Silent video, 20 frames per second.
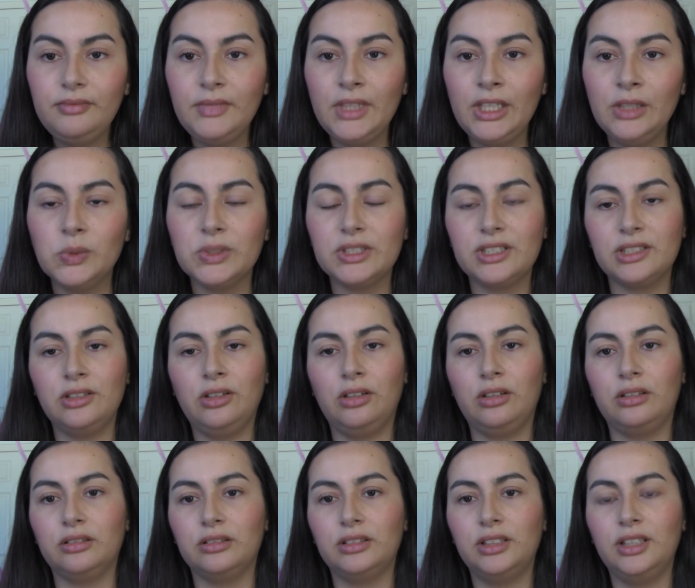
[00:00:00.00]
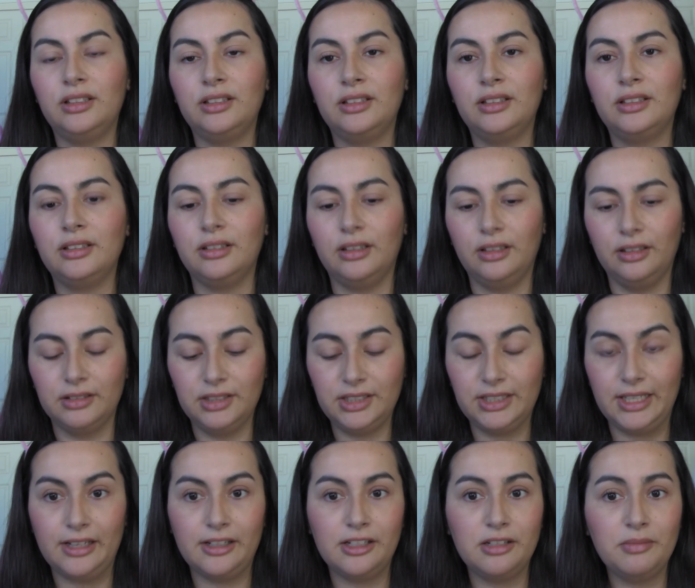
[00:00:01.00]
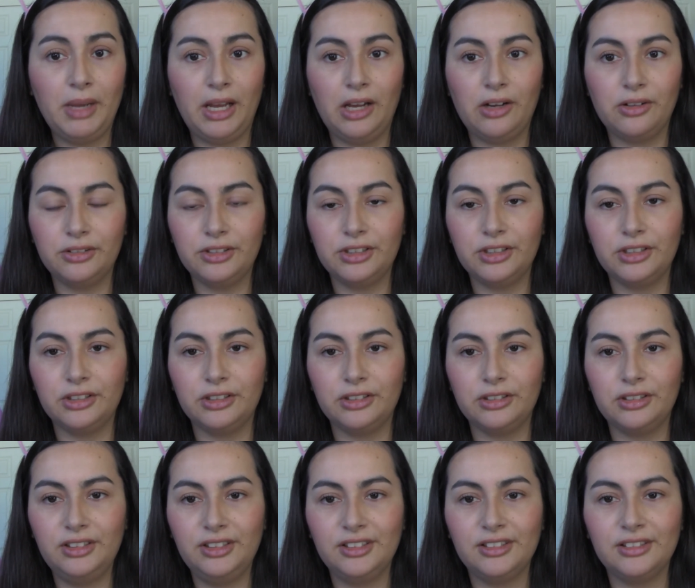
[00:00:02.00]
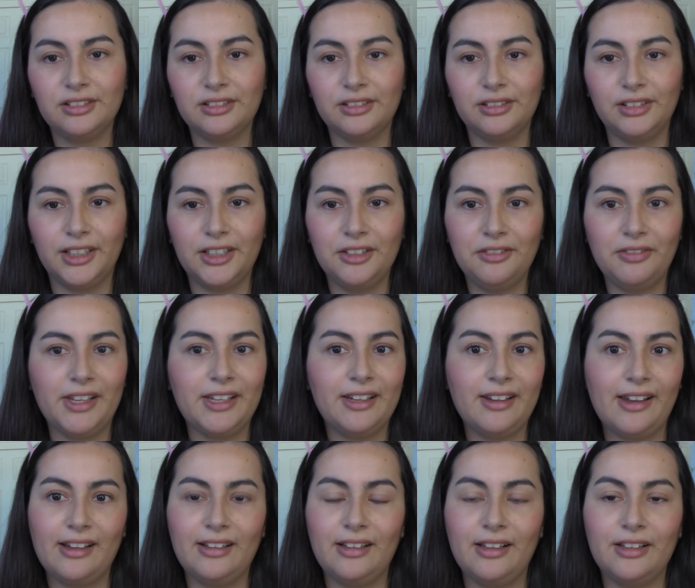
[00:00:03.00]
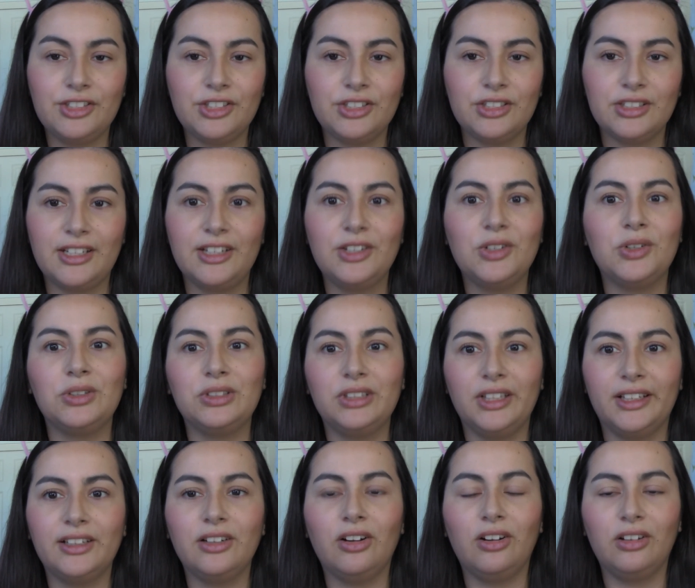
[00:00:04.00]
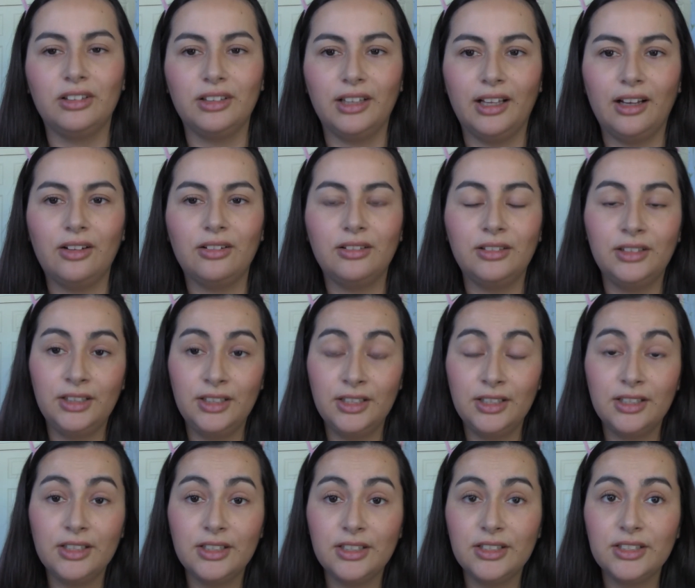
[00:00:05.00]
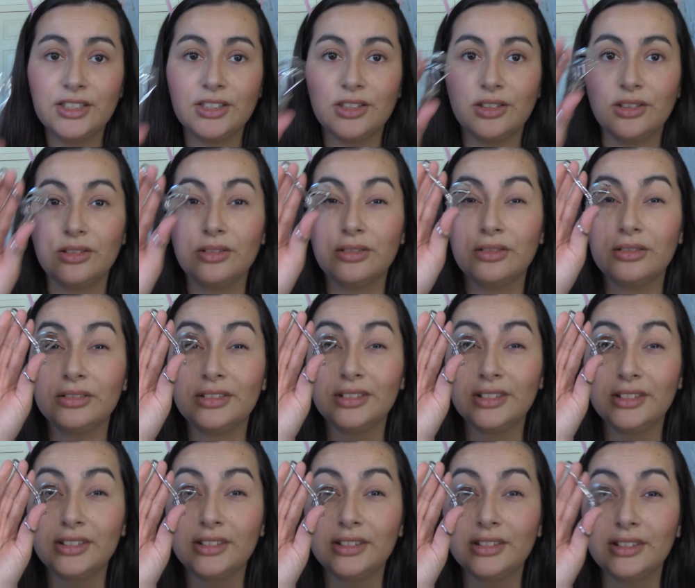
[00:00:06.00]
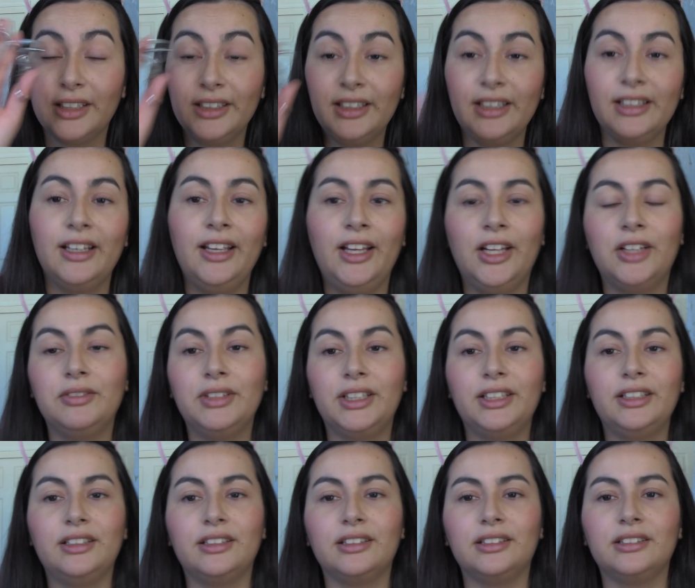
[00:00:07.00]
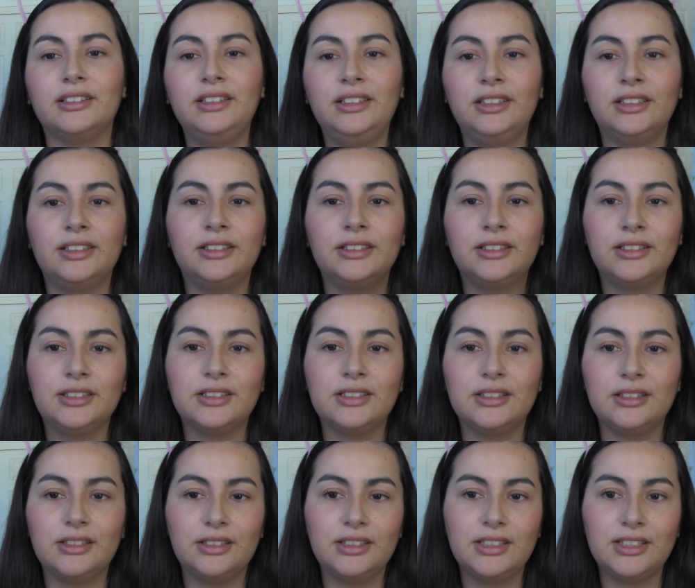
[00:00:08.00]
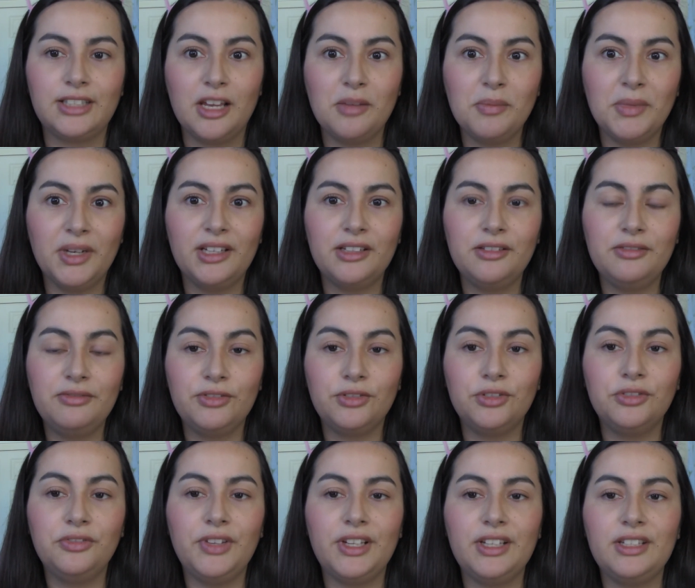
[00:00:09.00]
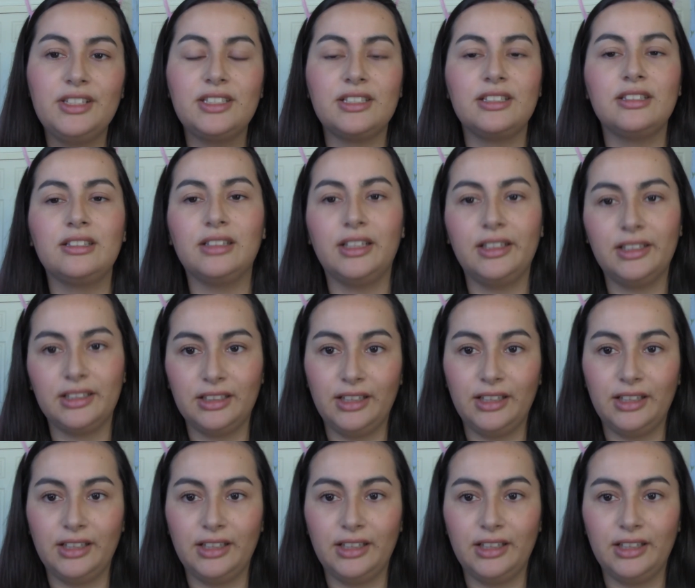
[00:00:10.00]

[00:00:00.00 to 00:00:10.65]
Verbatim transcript: what's it called, uh, setting powder, like fake eyelashes. I go like all out. So I kind of have like a semi full face and then like an